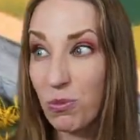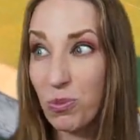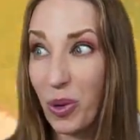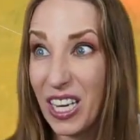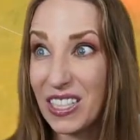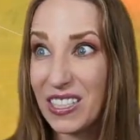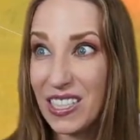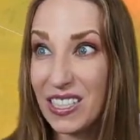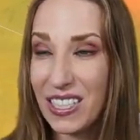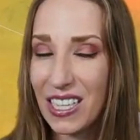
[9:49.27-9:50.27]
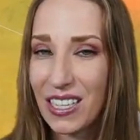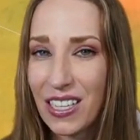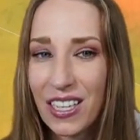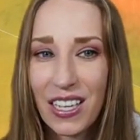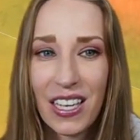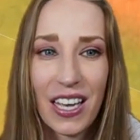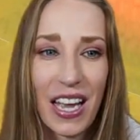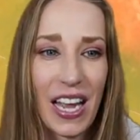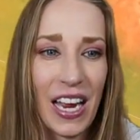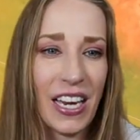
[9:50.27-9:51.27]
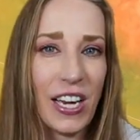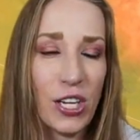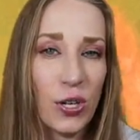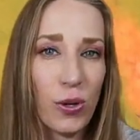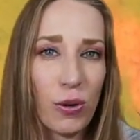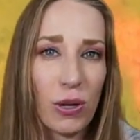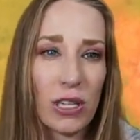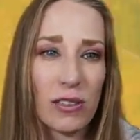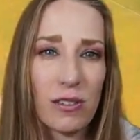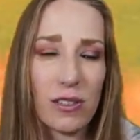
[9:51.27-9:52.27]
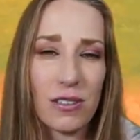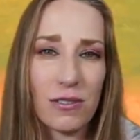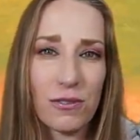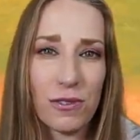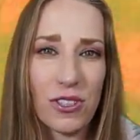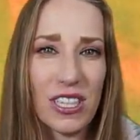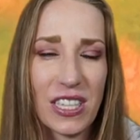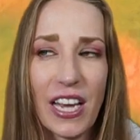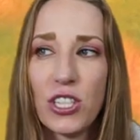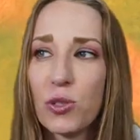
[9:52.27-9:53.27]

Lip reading: we need CC. And I knew for this, I just